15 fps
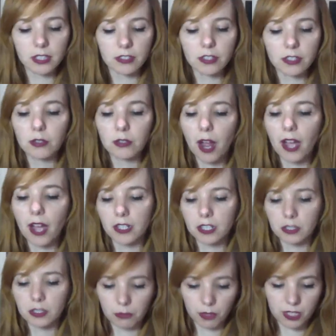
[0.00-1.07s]
do I. I
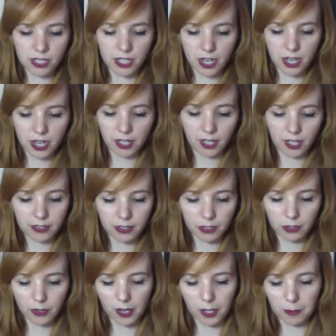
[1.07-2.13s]
just wasn't navigated to the
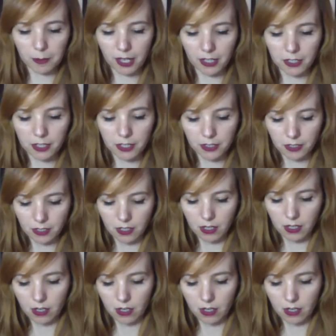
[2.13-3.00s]
correct page. All